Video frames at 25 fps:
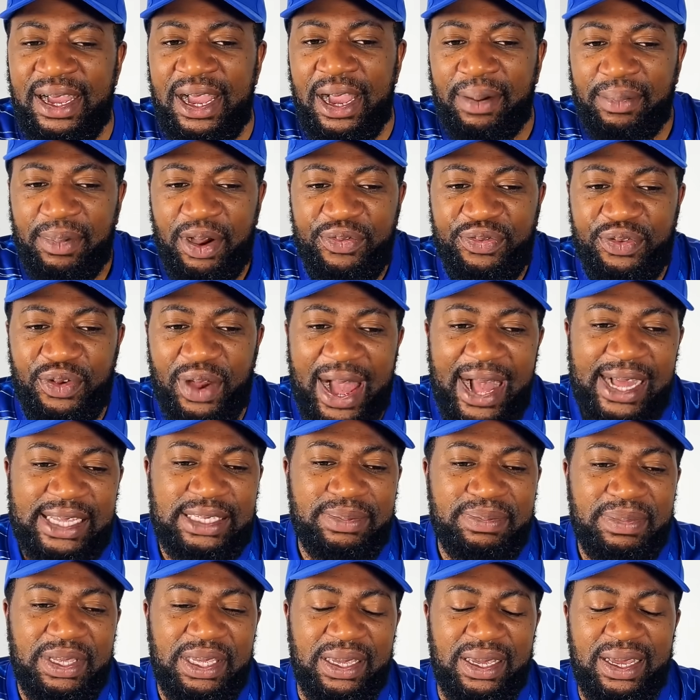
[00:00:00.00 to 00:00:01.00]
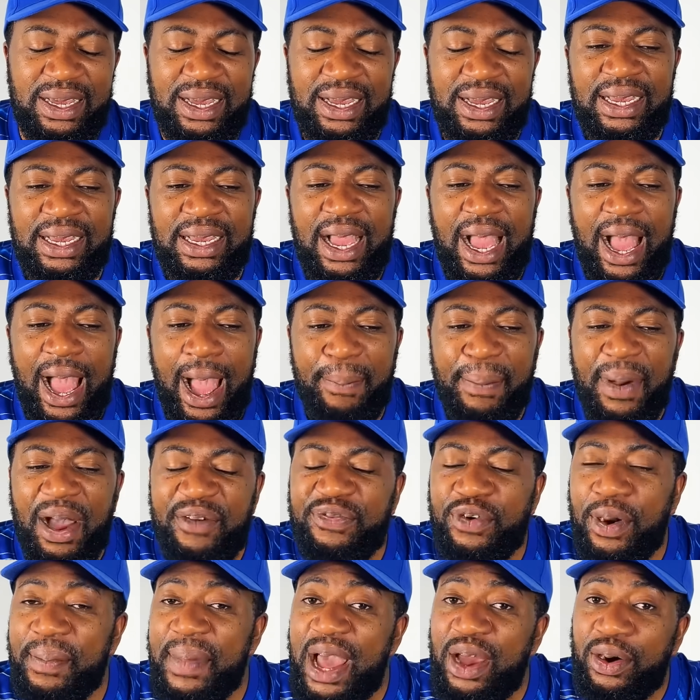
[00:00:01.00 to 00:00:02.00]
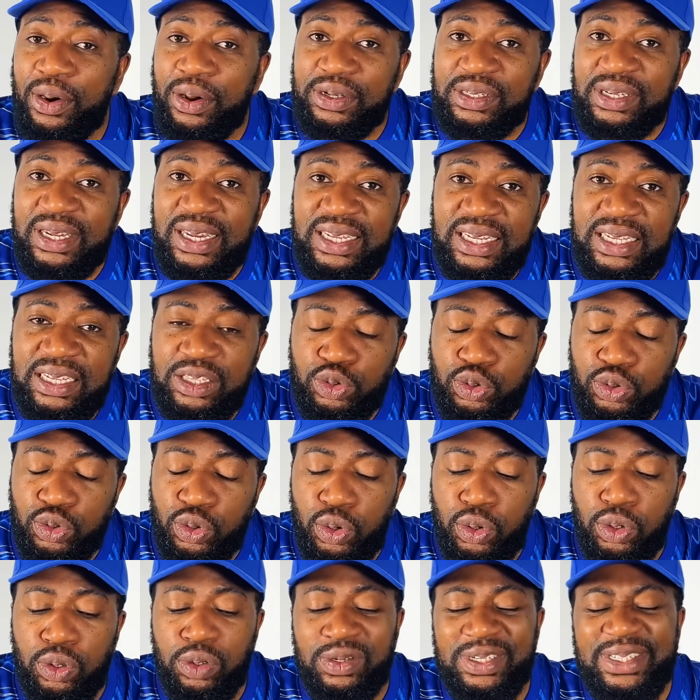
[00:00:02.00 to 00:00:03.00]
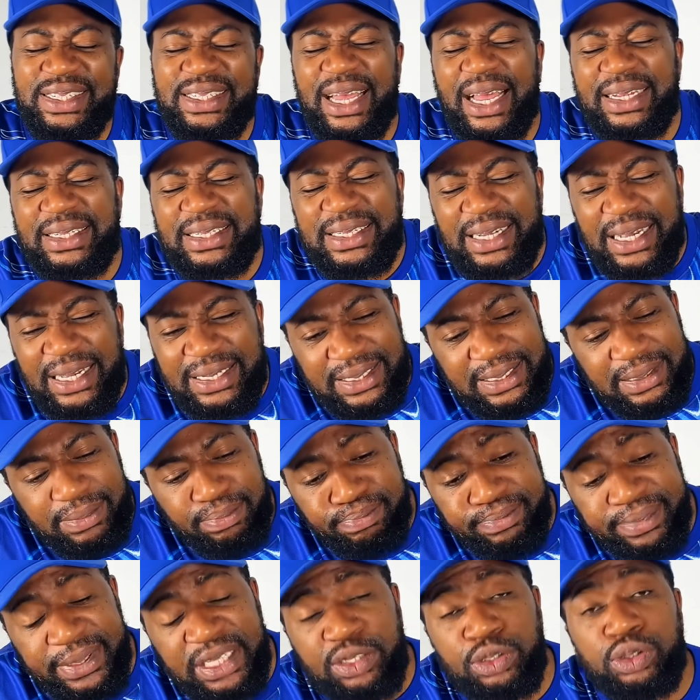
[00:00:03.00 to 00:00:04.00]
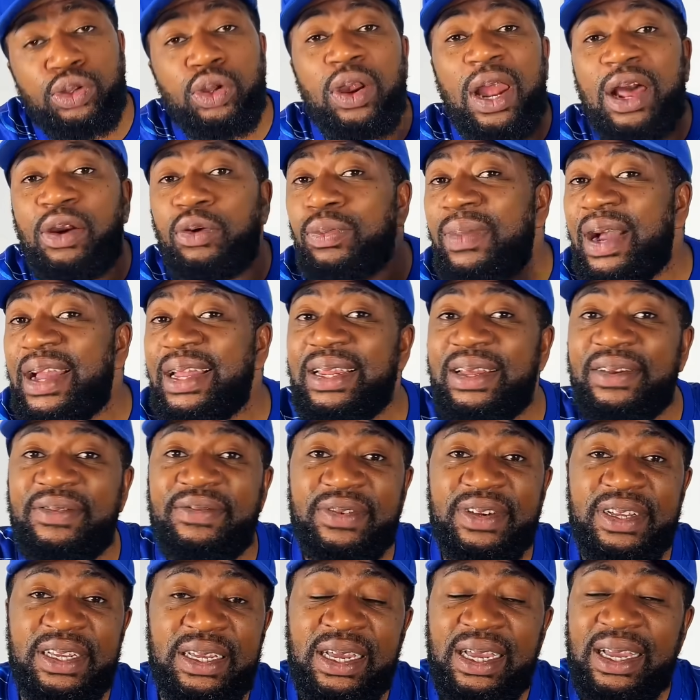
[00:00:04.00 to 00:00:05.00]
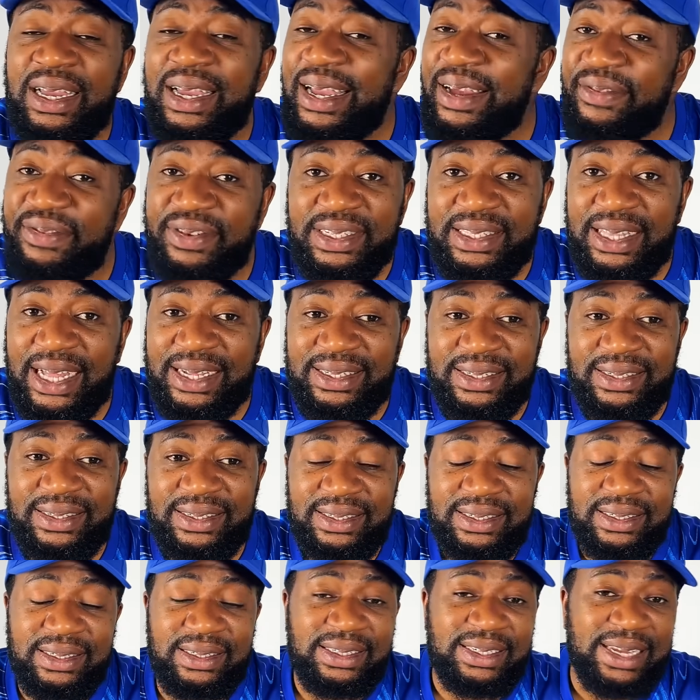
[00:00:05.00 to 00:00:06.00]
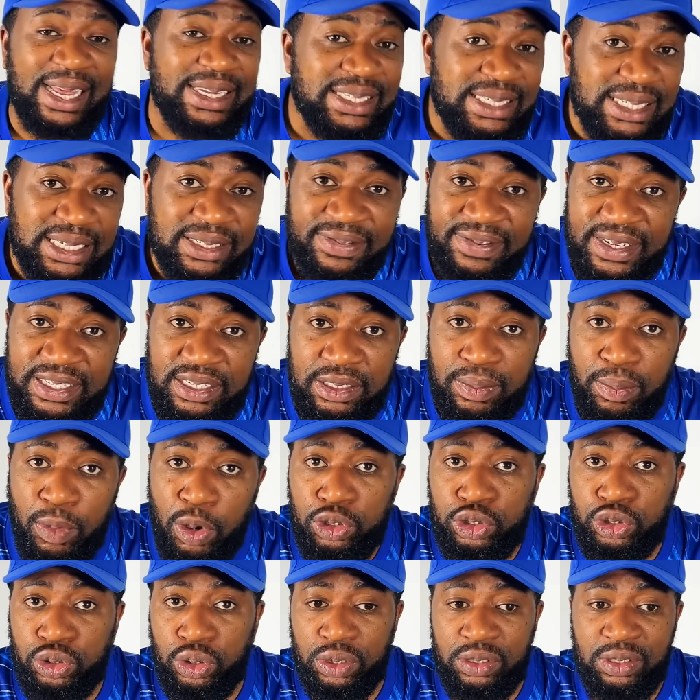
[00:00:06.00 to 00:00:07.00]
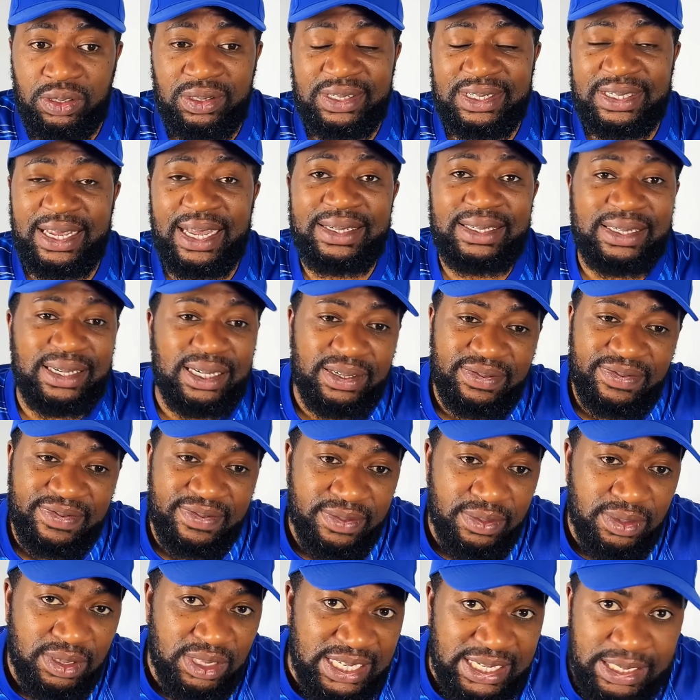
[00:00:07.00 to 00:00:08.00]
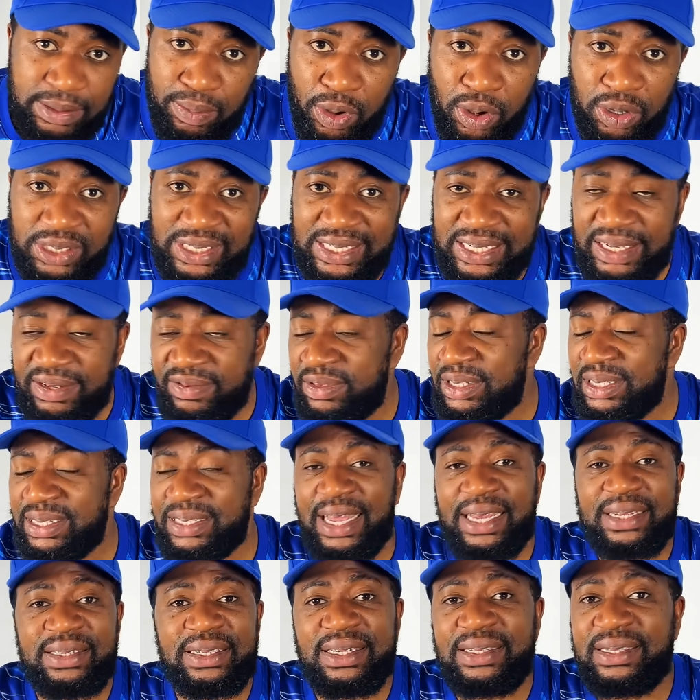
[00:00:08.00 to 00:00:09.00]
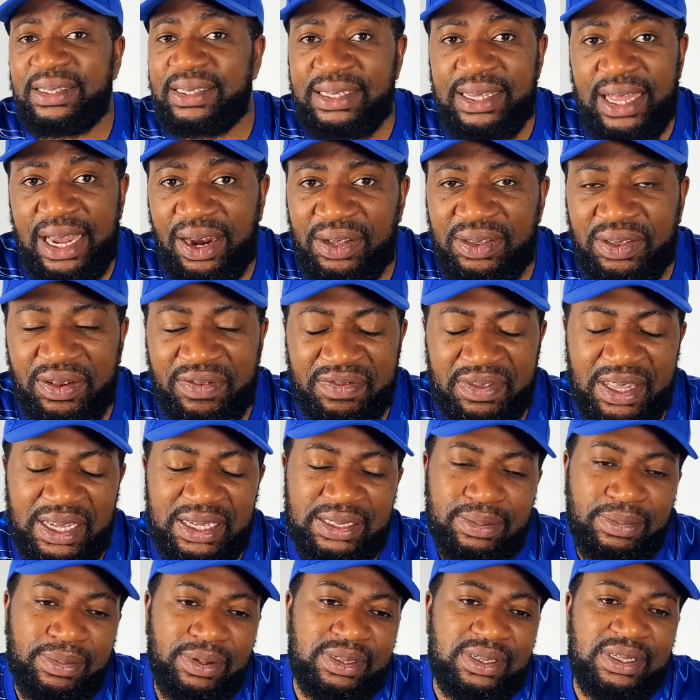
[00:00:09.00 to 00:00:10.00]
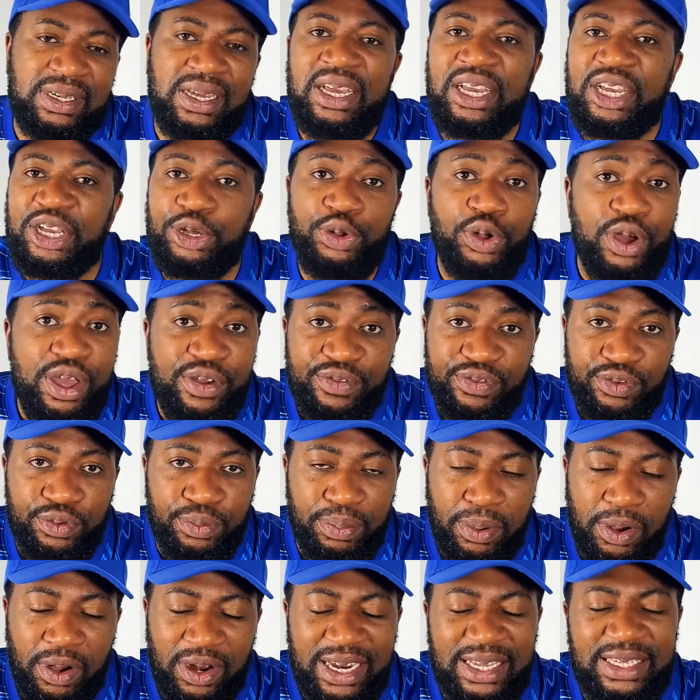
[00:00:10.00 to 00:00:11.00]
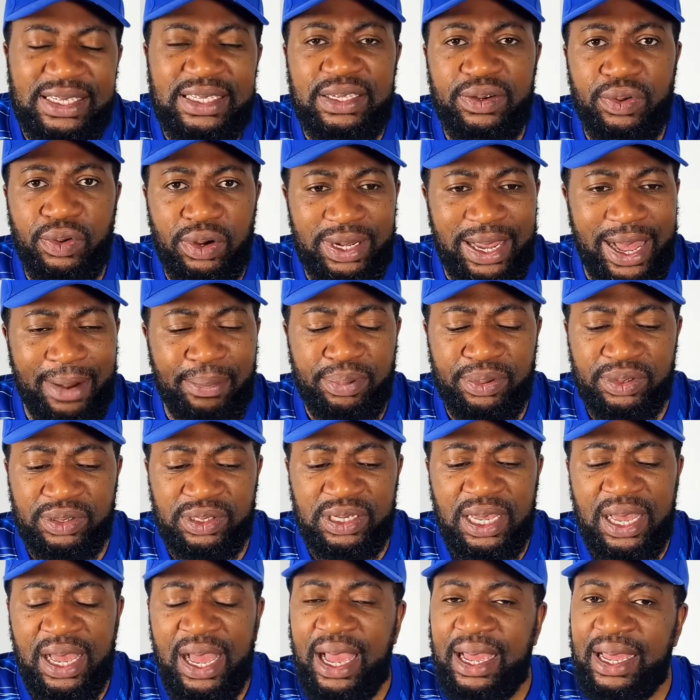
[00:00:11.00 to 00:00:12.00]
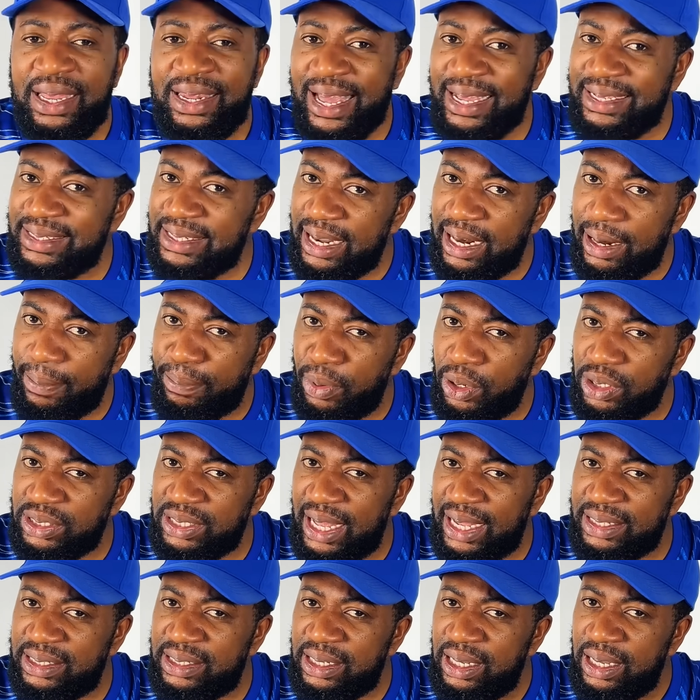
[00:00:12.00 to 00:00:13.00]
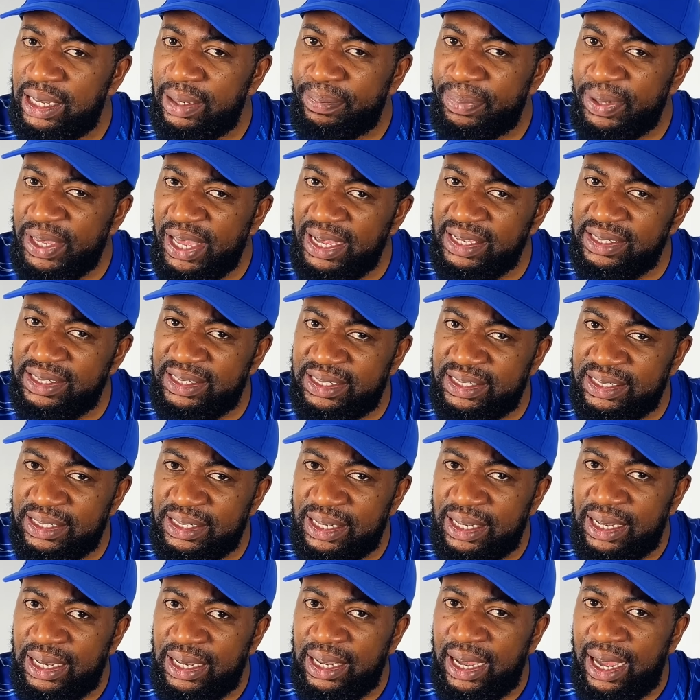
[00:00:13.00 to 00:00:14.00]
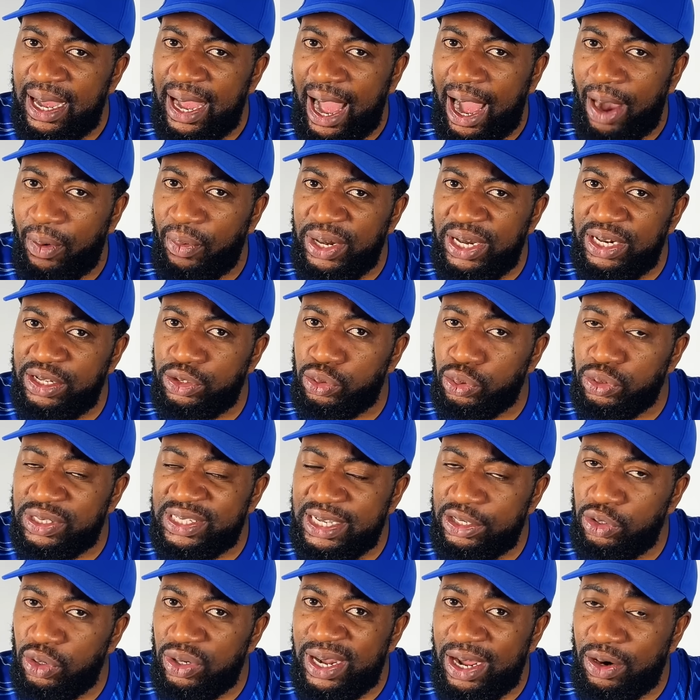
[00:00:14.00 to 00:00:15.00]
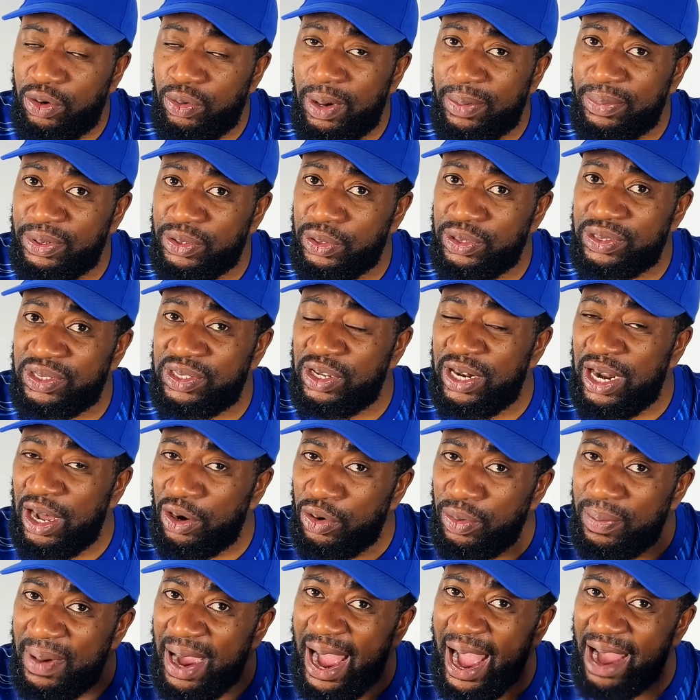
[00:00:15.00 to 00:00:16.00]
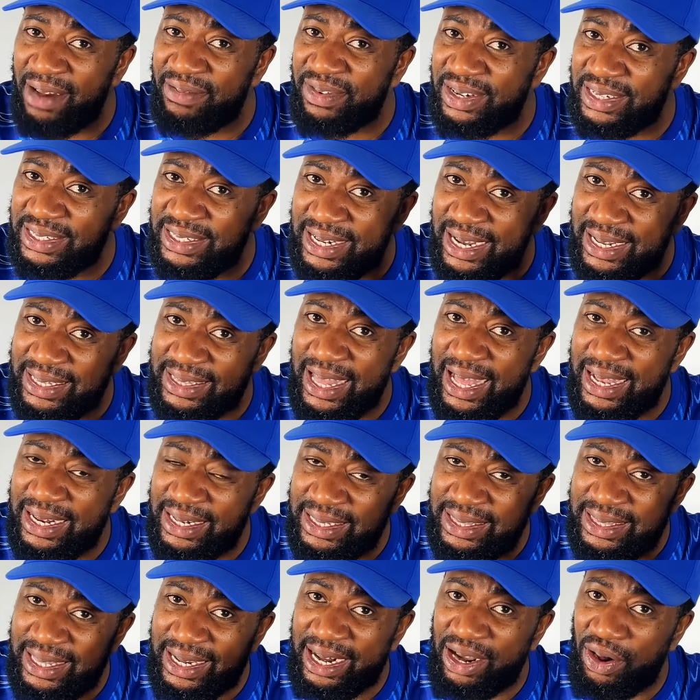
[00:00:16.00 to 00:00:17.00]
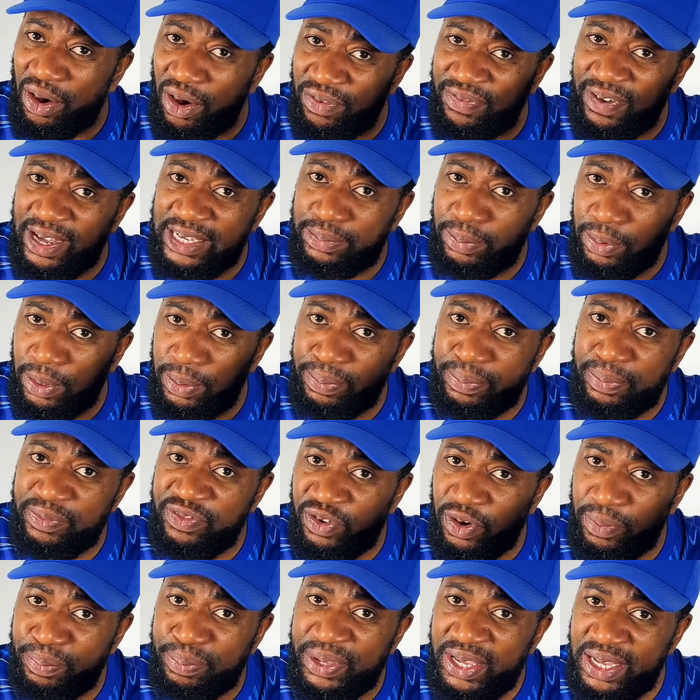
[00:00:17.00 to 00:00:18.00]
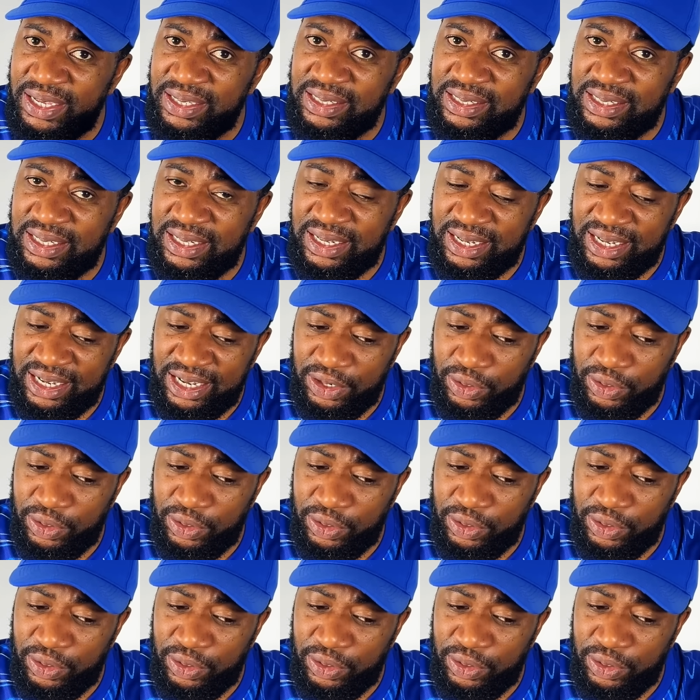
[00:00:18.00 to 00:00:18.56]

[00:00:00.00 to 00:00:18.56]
But if you ask me, apart from errors leading to goal, Sanchez beat Donnarumma in every statistics. Sanchez faced more shots. Sanchez did more saves. Sanchez did a lot of things. But, in football, let's see what happens. There's a report that PSG are willing to sell Donnarumma because Donnarumma have rejected 3 offers from PSG.